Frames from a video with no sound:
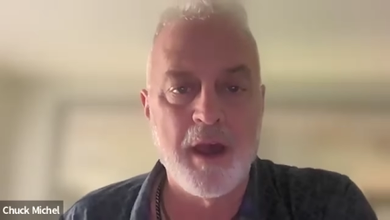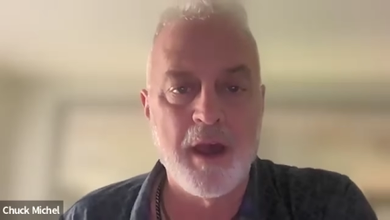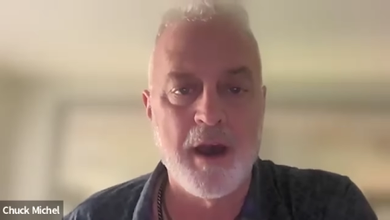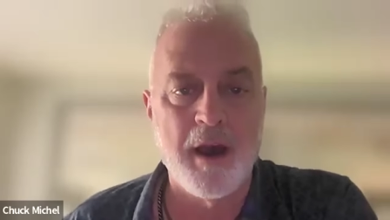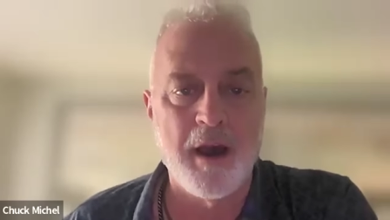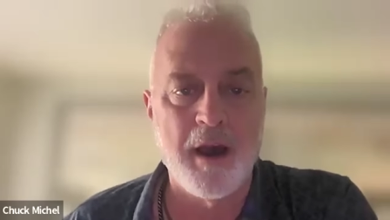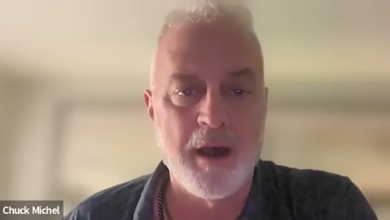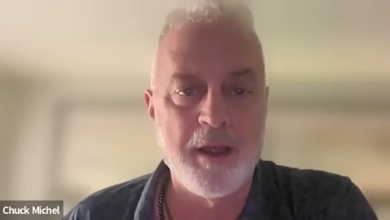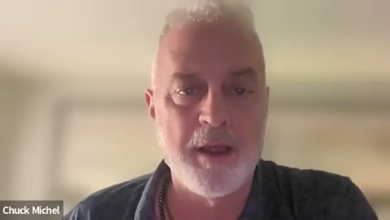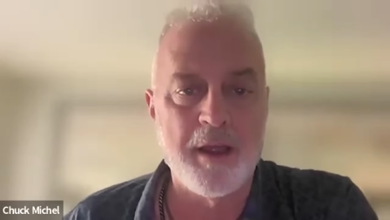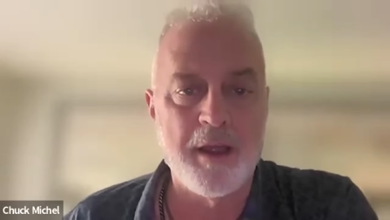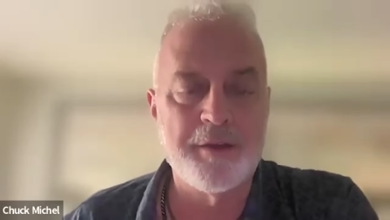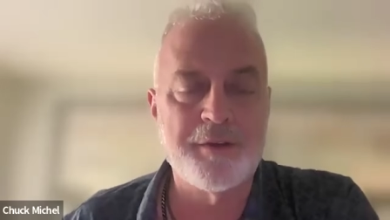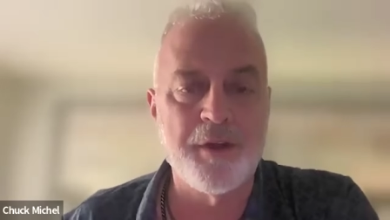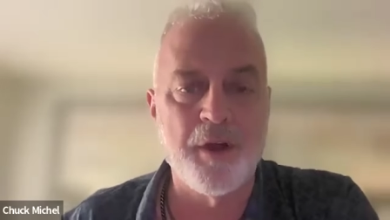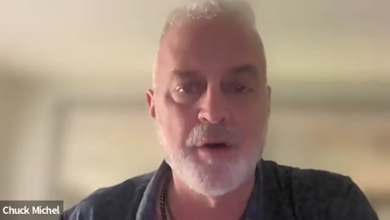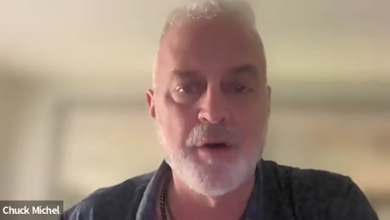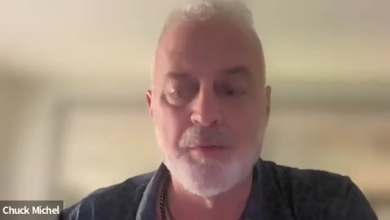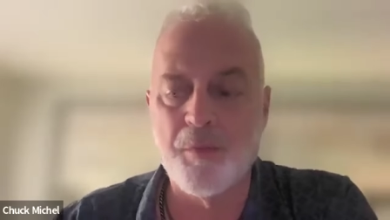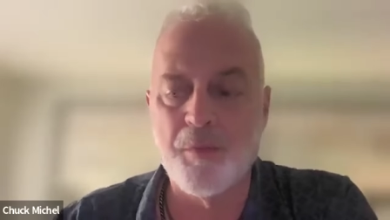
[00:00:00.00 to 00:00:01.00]
Uh,
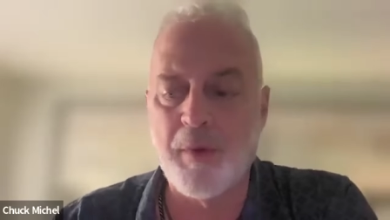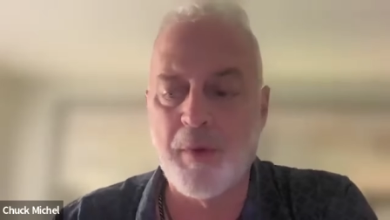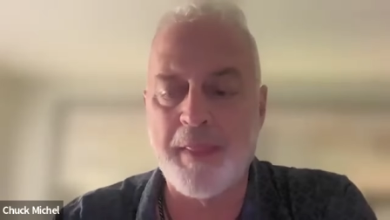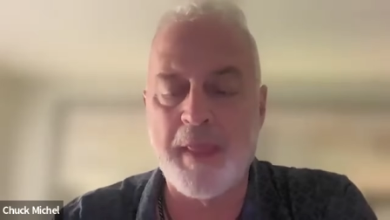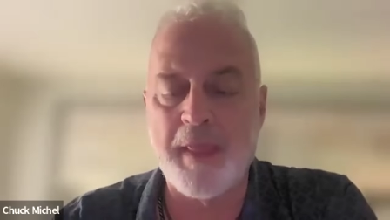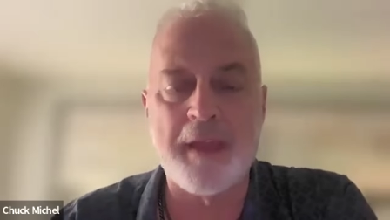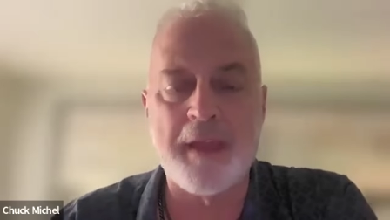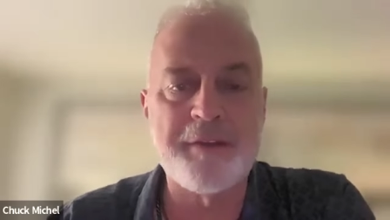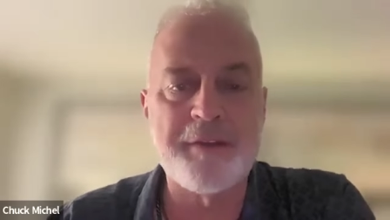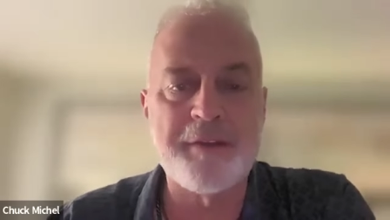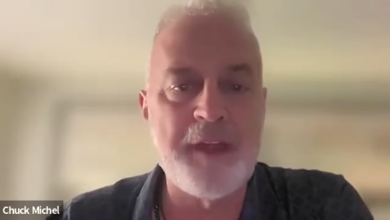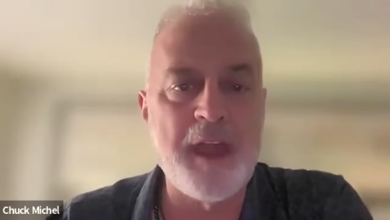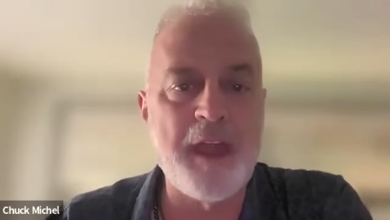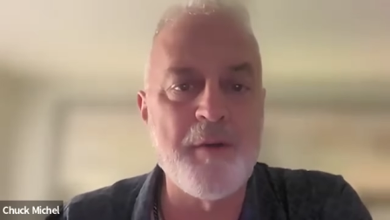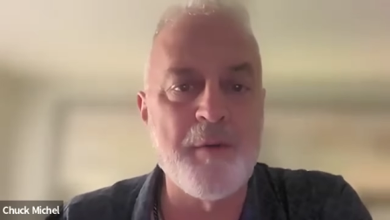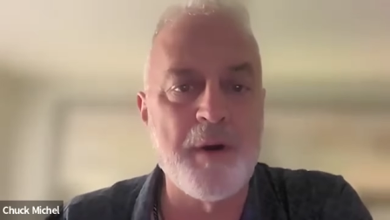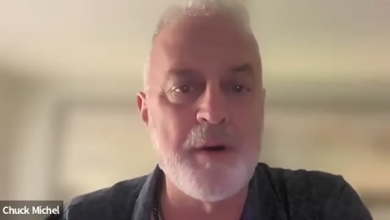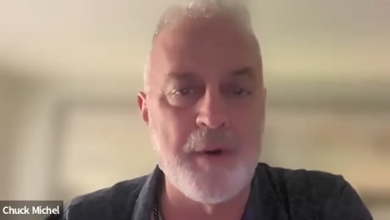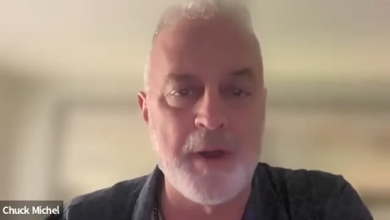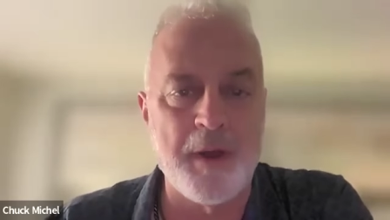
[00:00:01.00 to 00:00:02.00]
so when that
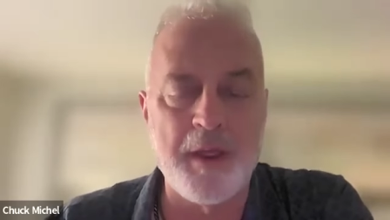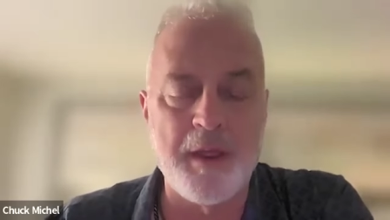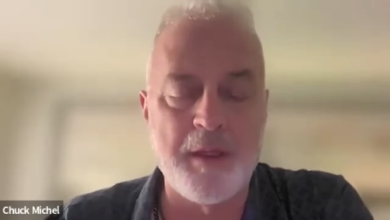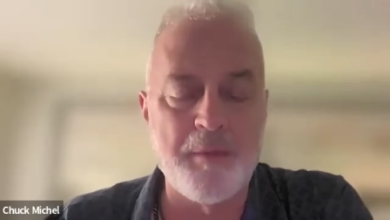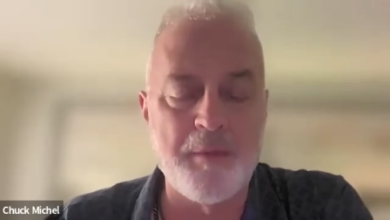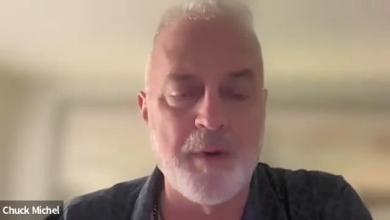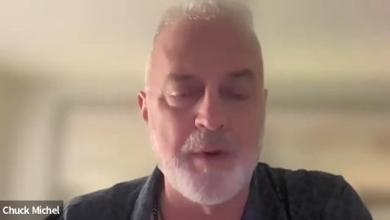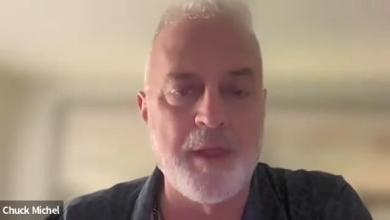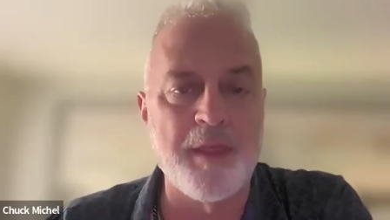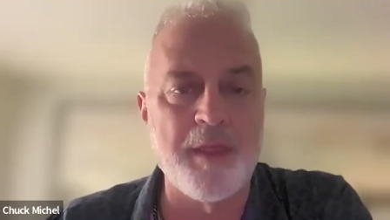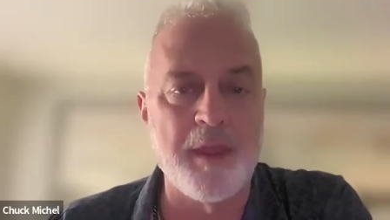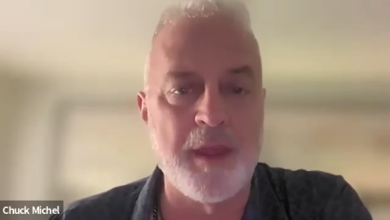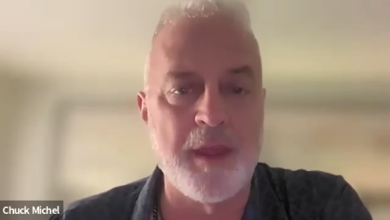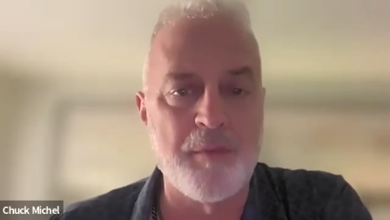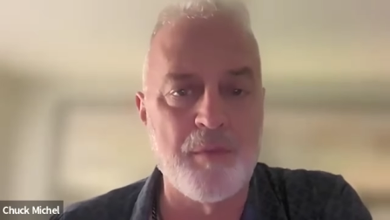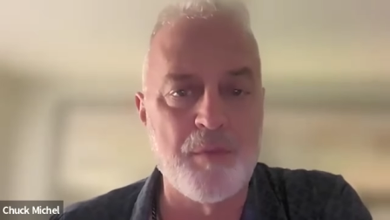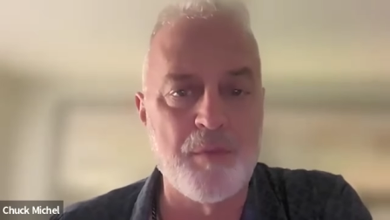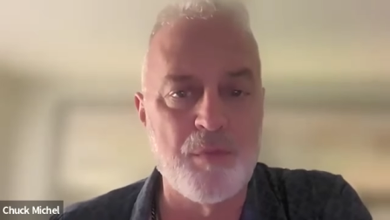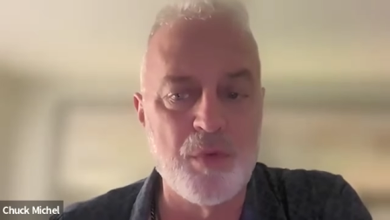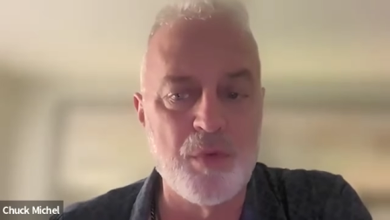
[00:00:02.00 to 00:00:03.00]
stay, when, when
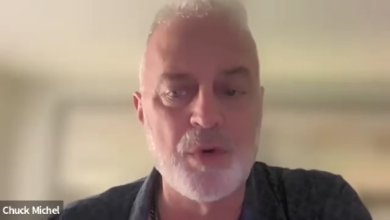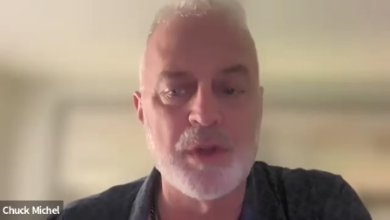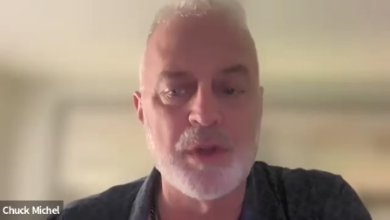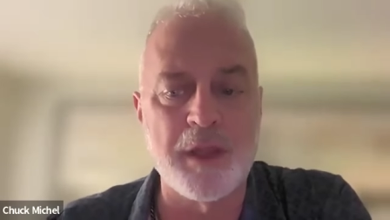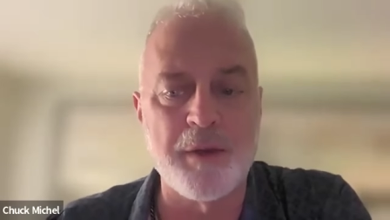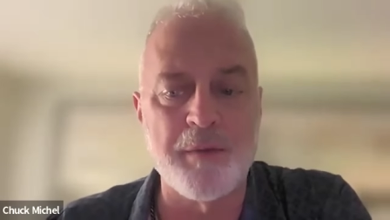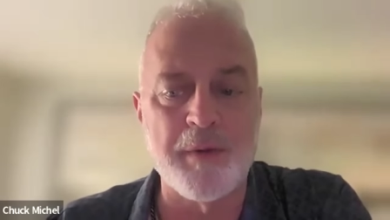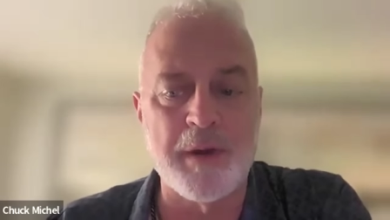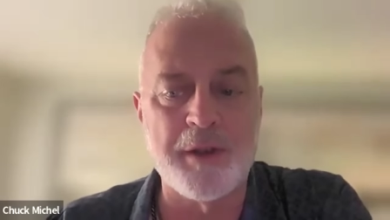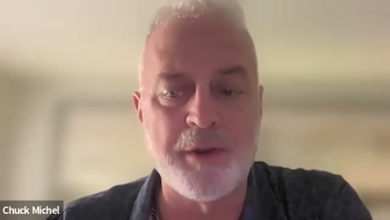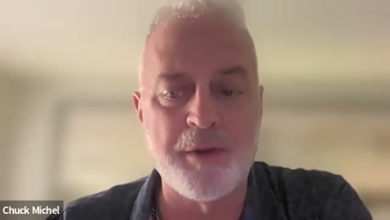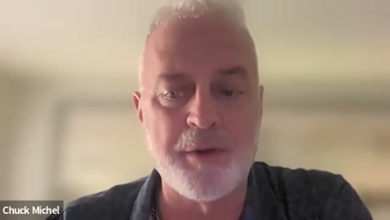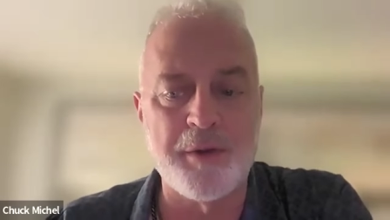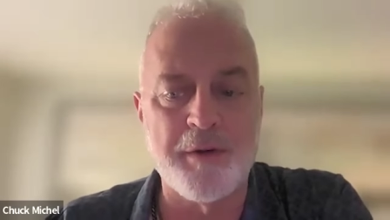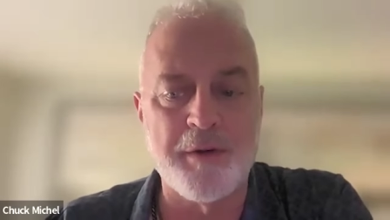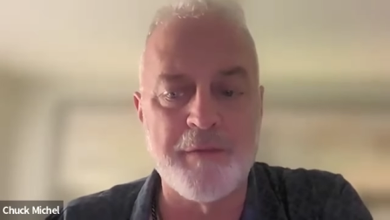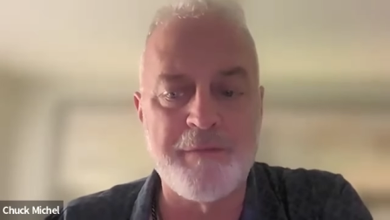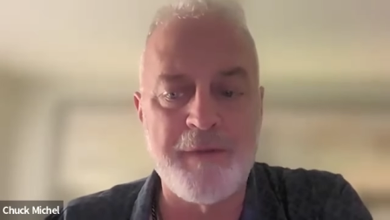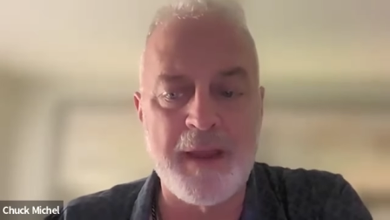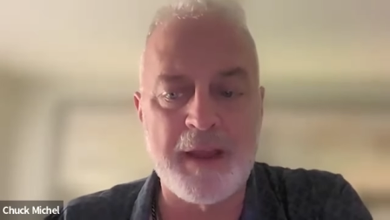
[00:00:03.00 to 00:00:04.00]
the ruling went
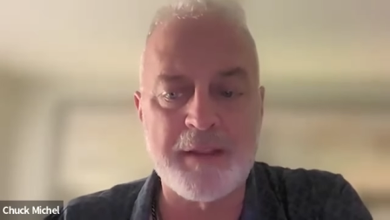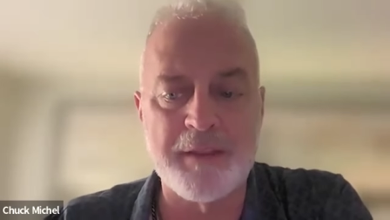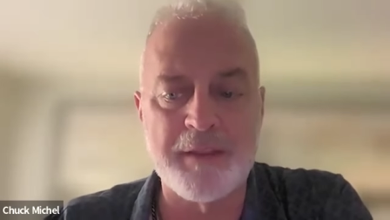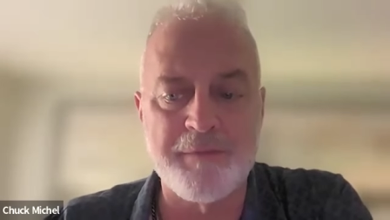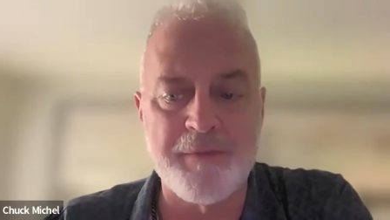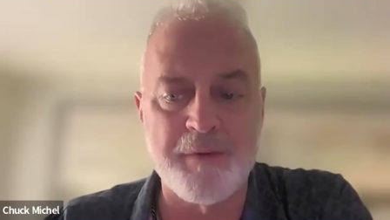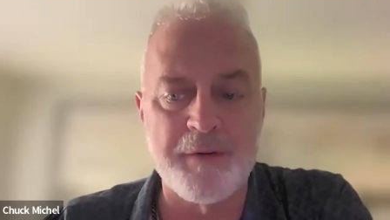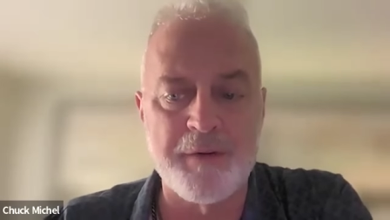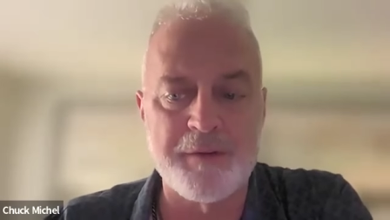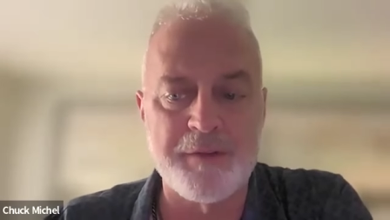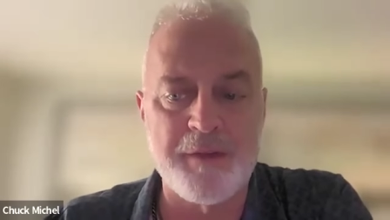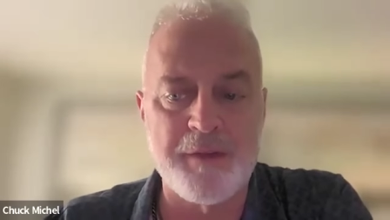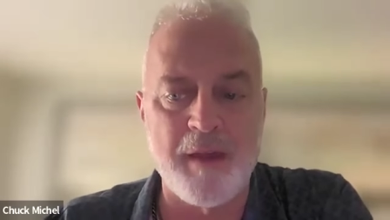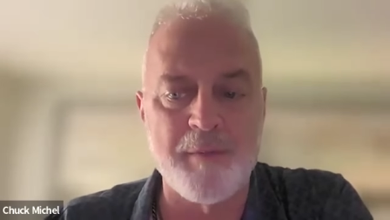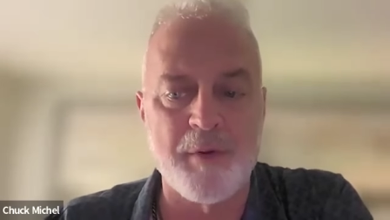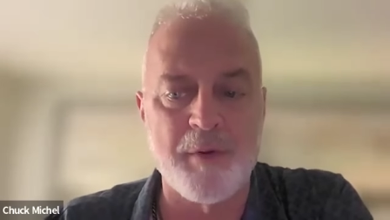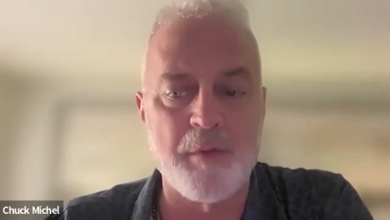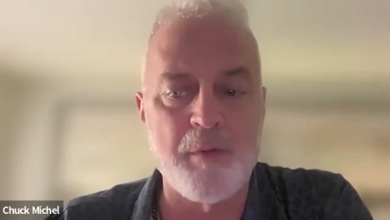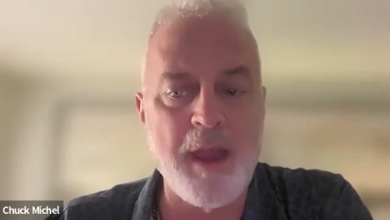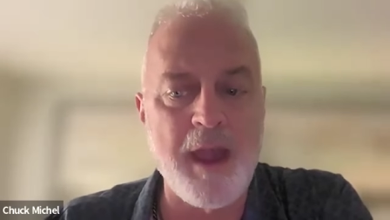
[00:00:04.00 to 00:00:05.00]
into effect the first
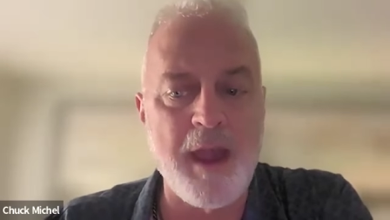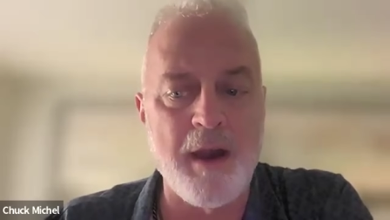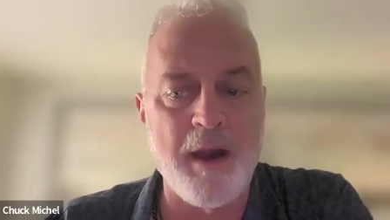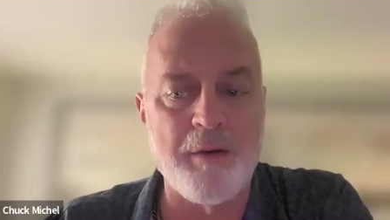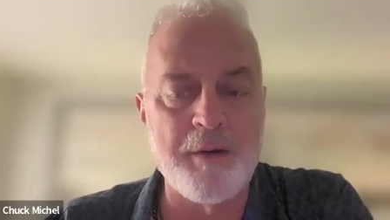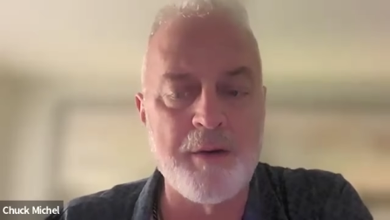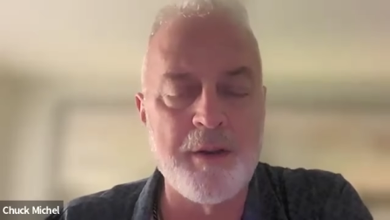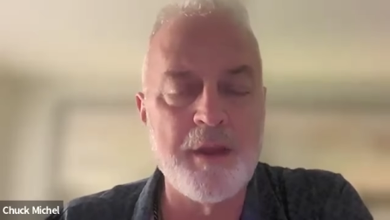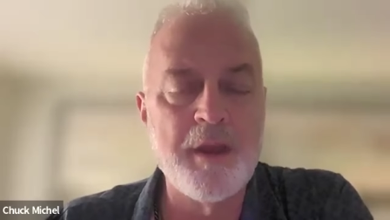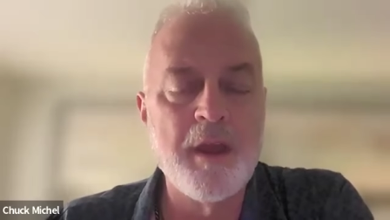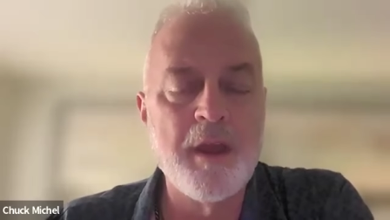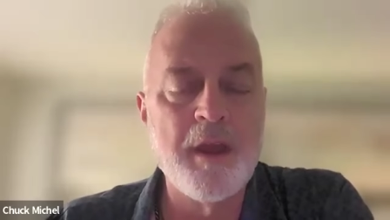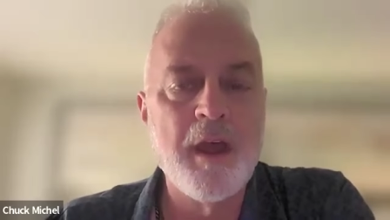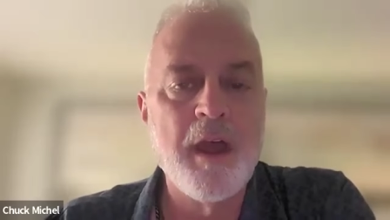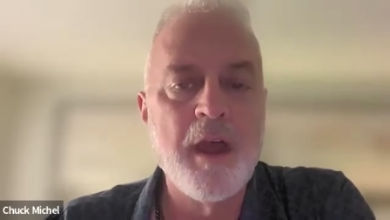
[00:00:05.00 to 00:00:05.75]
time around,